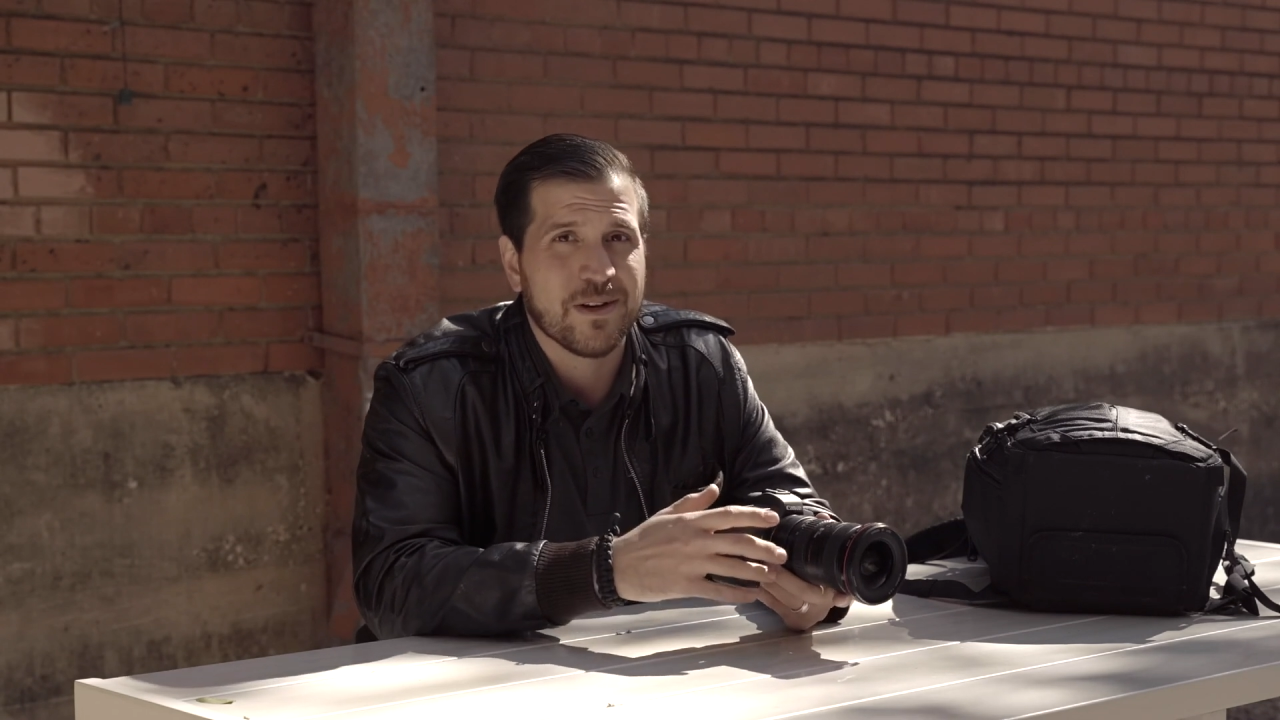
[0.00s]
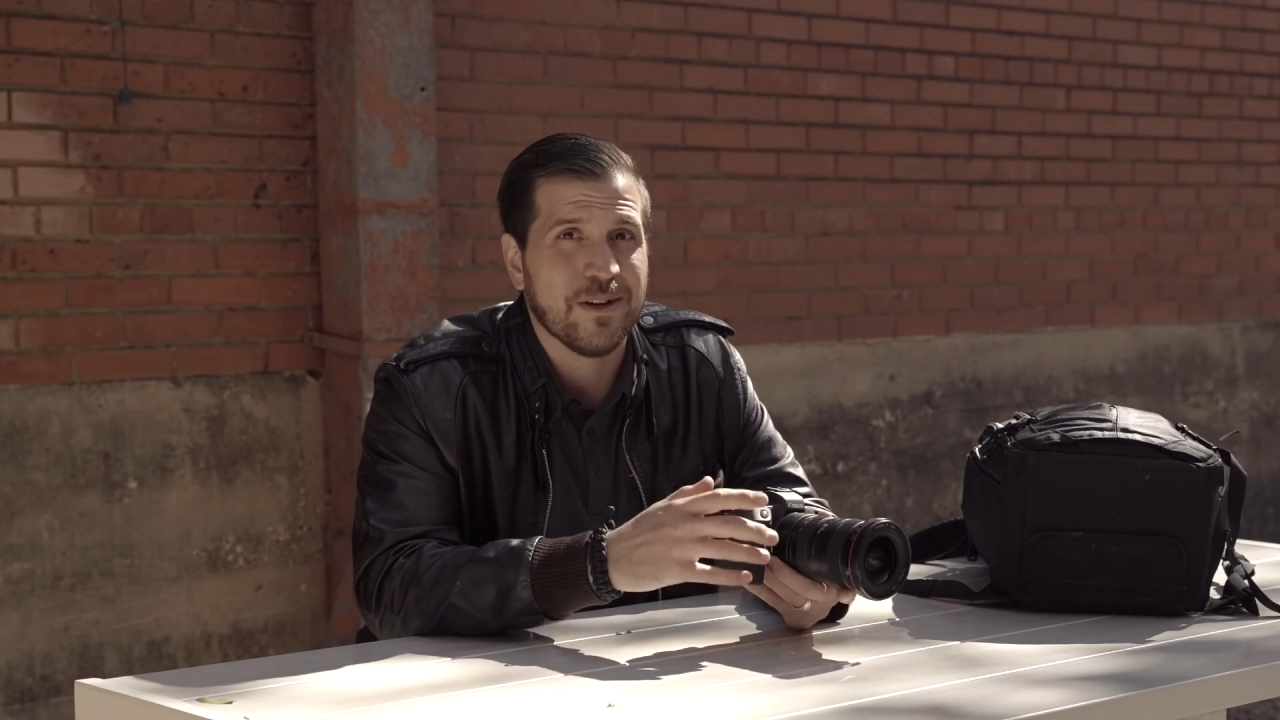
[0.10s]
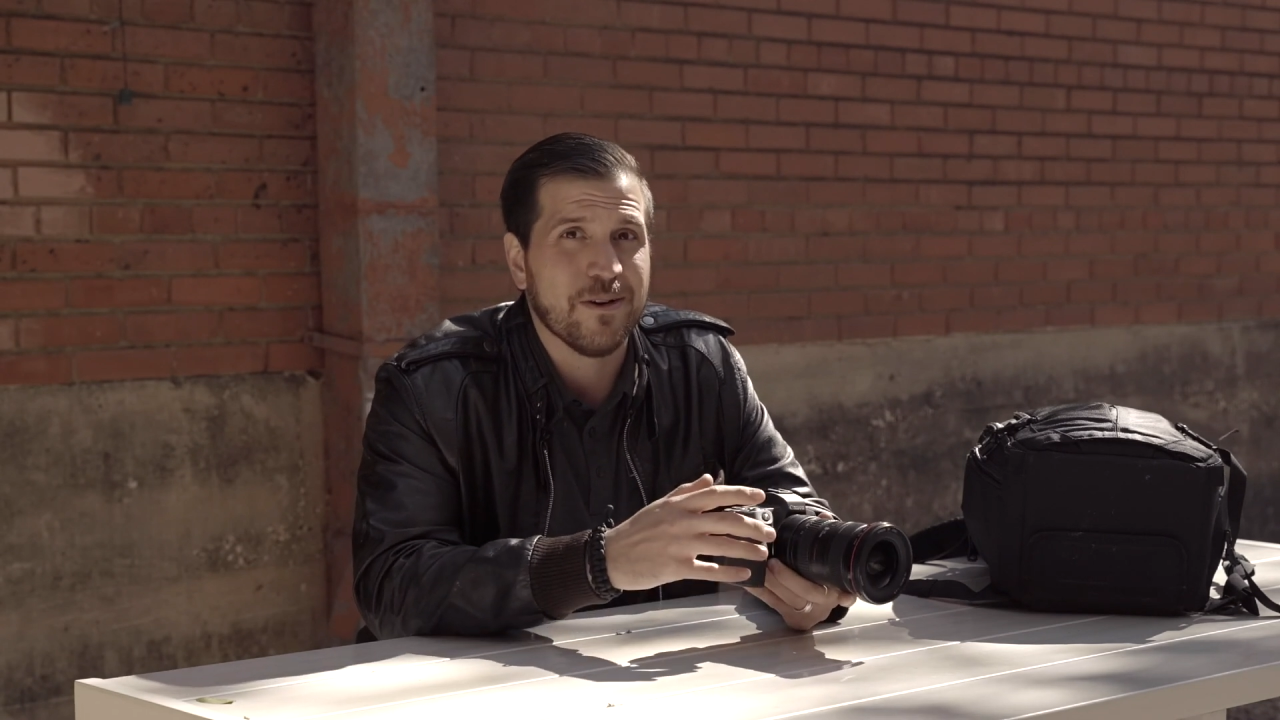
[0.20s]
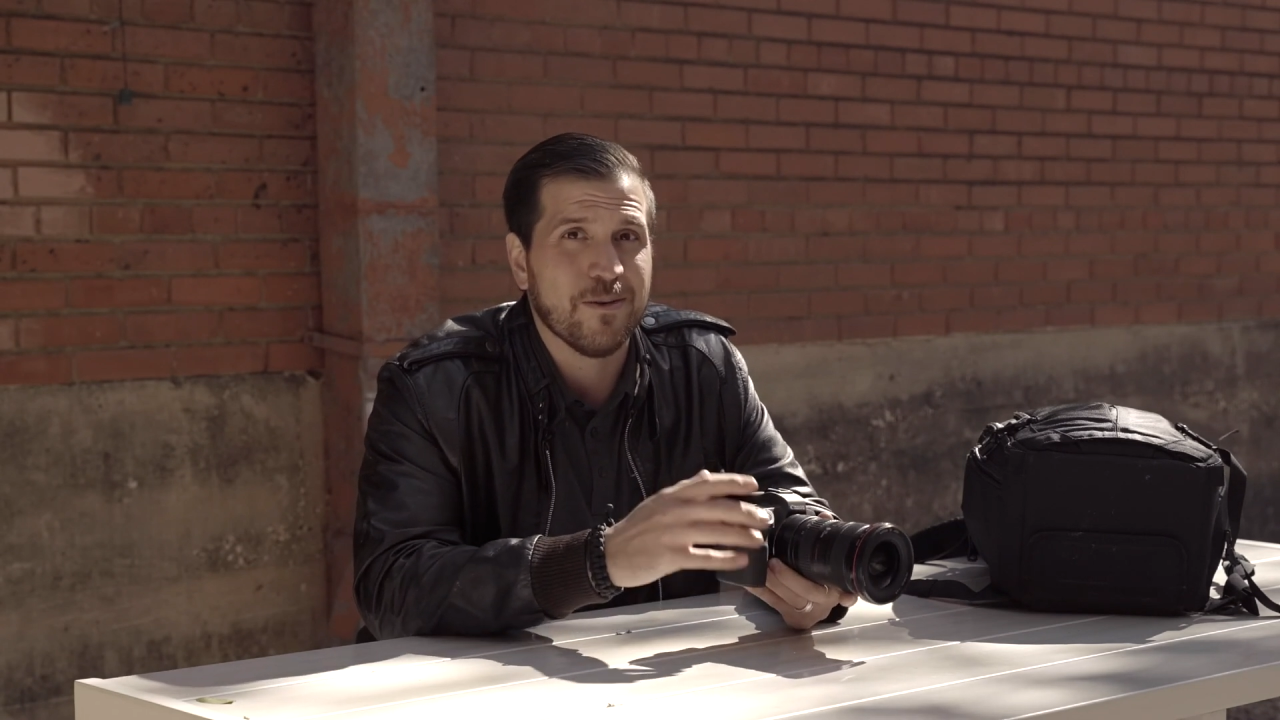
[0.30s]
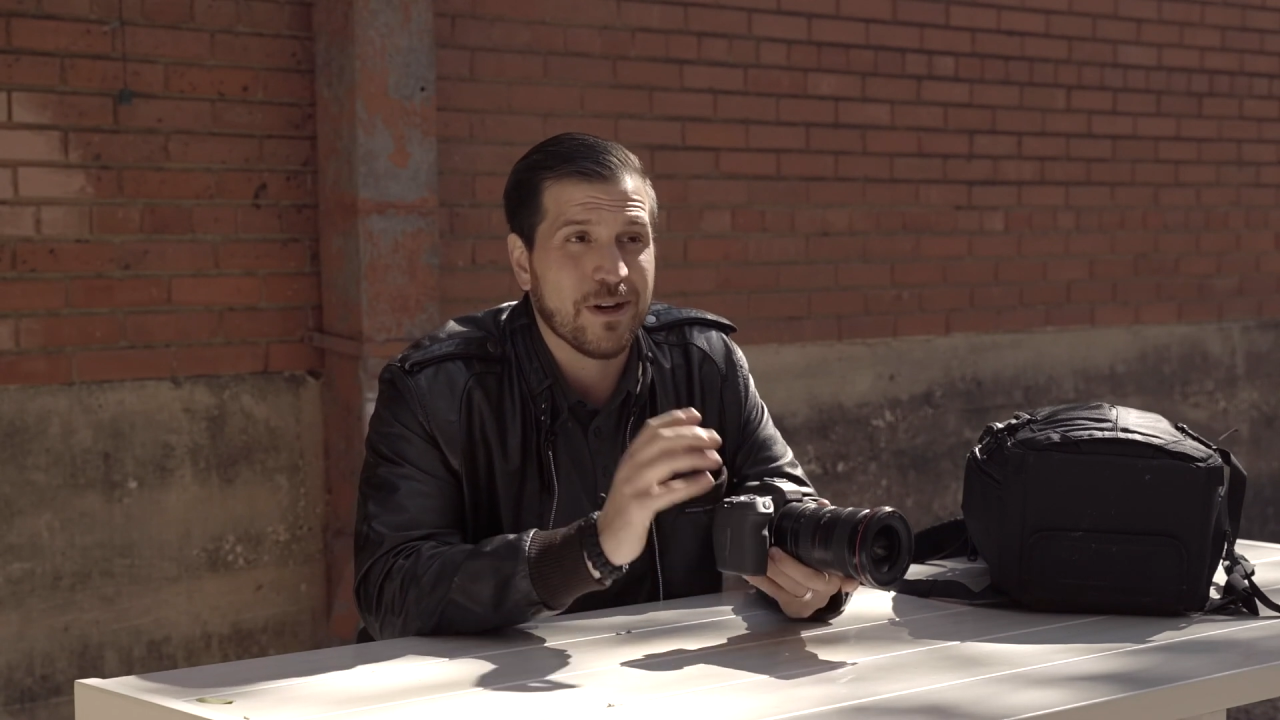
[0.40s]
so I
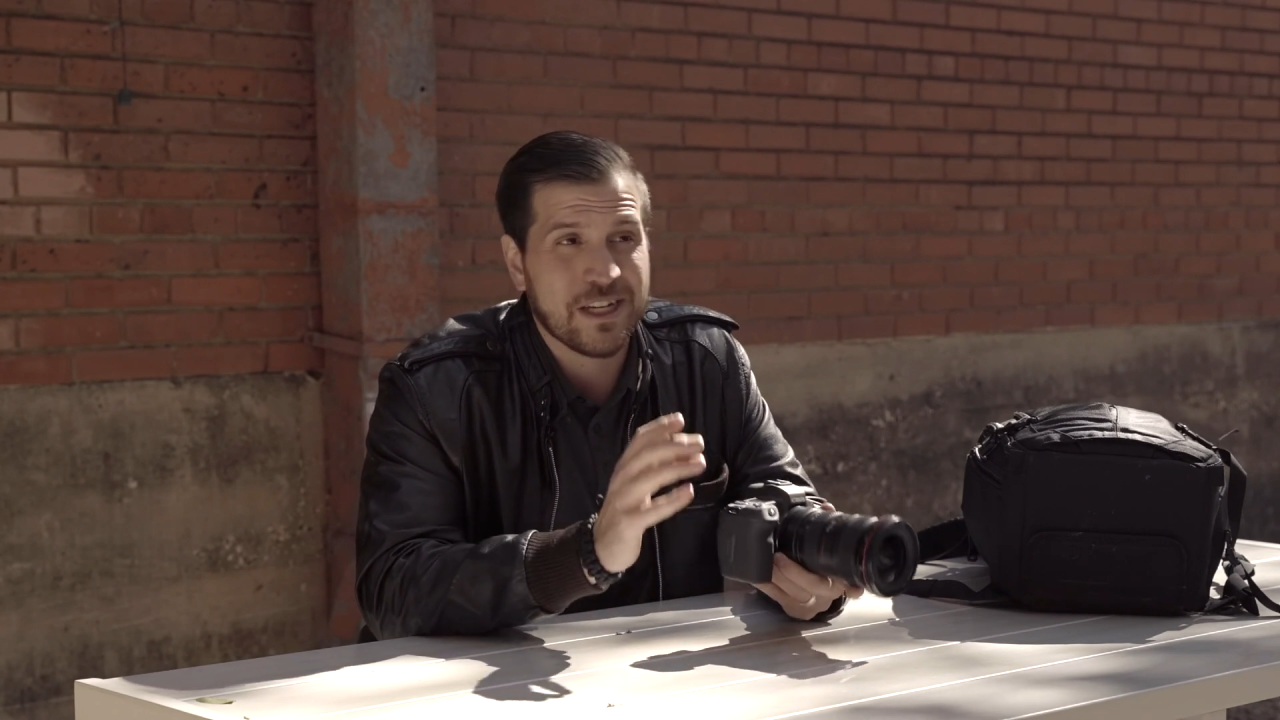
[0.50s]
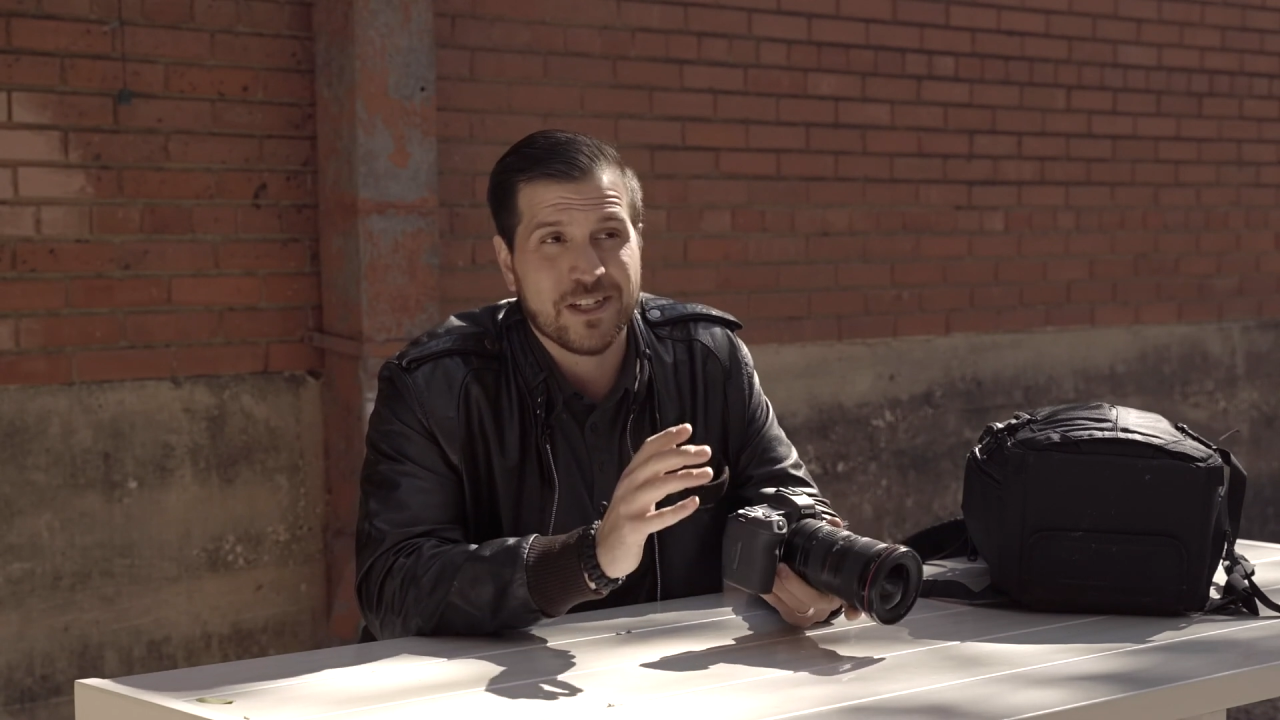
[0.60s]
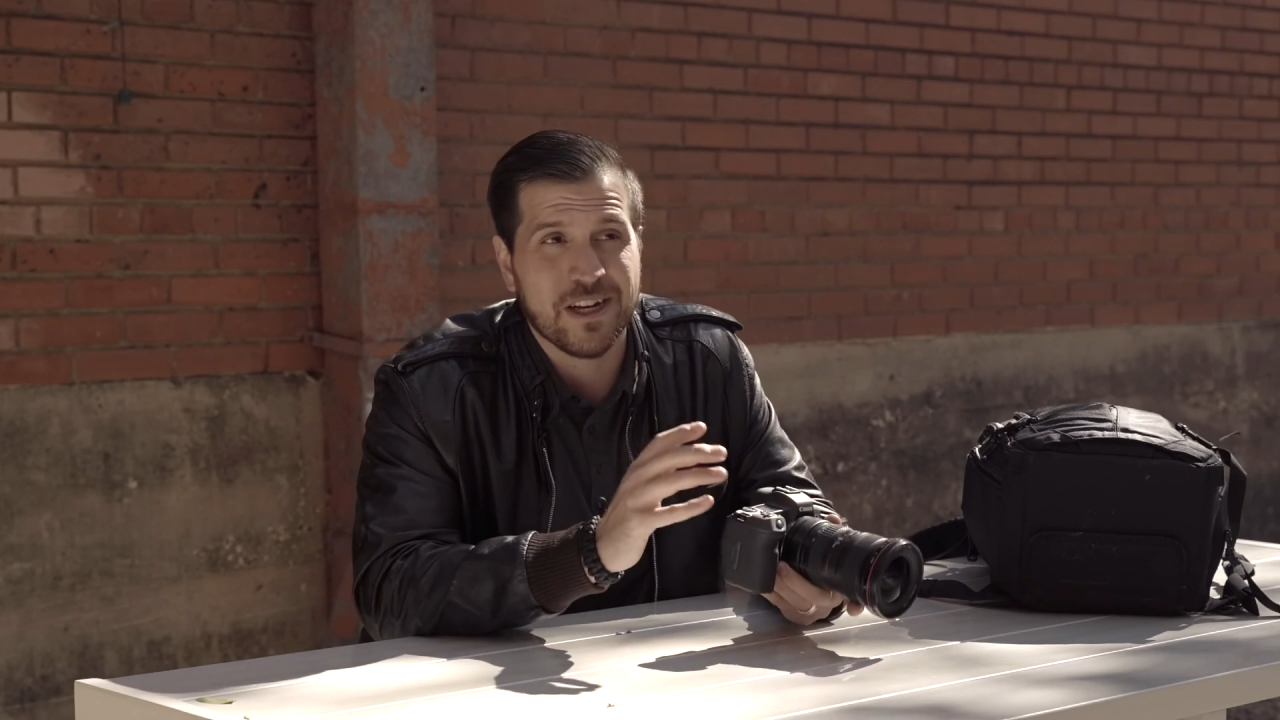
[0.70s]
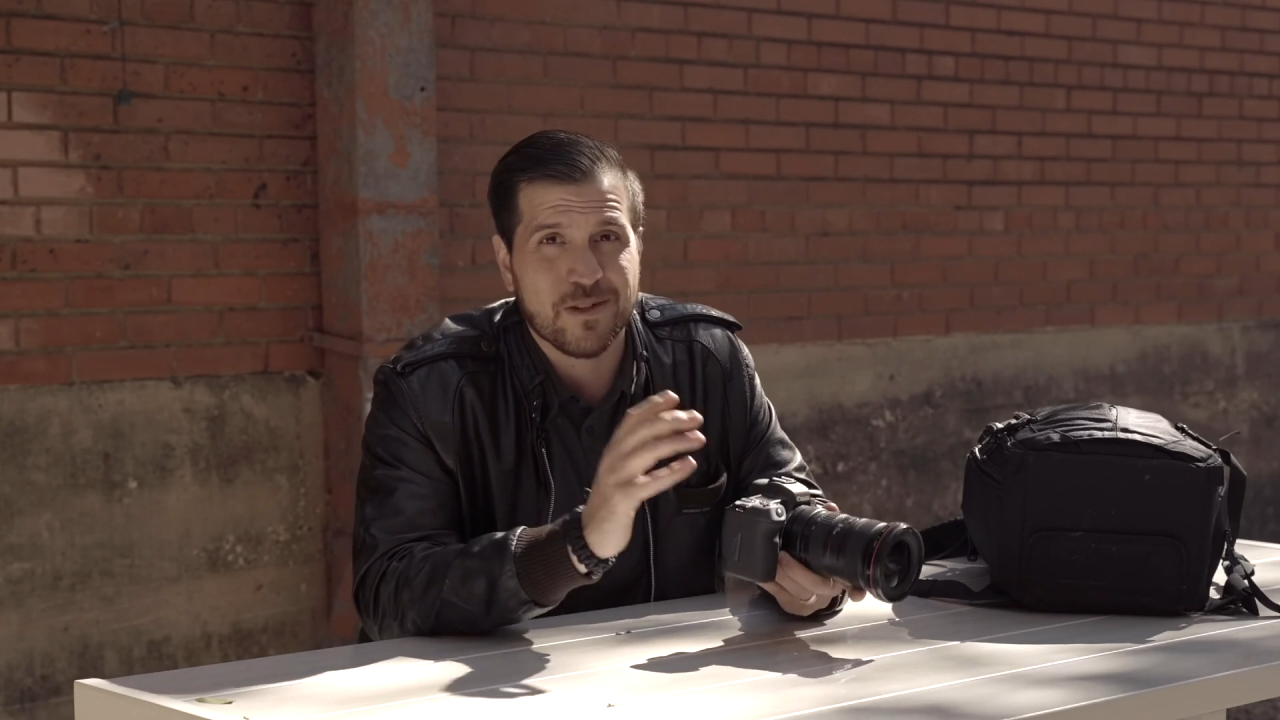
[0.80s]
know what I shot